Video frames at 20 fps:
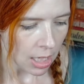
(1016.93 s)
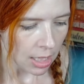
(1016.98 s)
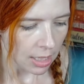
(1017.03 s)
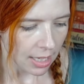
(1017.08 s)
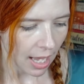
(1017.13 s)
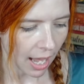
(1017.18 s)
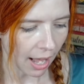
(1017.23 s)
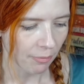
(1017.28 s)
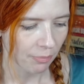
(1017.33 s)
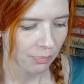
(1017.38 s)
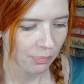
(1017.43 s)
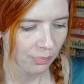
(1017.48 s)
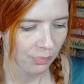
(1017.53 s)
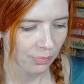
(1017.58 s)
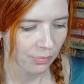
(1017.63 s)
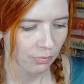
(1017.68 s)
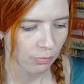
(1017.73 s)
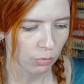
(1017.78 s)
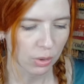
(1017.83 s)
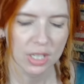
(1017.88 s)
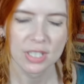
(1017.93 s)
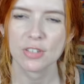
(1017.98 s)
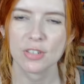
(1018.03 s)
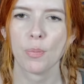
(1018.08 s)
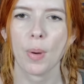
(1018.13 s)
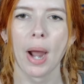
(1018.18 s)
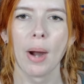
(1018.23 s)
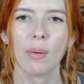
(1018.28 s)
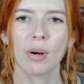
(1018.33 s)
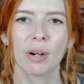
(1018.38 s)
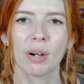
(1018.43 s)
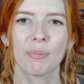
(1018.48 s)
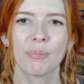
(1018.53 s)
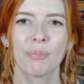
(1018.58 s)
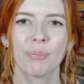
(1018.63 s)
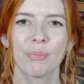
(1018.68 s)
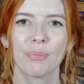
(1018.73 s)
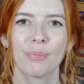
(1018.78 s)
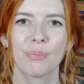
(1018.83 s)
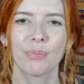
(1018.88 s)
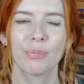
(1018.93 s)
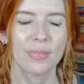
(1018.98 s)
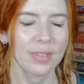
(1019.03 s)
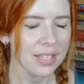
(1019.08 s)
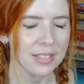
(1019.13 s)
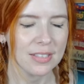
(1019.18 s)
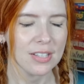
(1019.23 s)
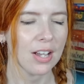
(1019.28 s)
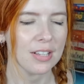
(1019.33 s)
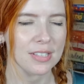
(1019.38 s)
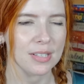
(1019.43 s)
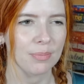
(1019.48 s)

Yeah, Rings of Power. It's awesome.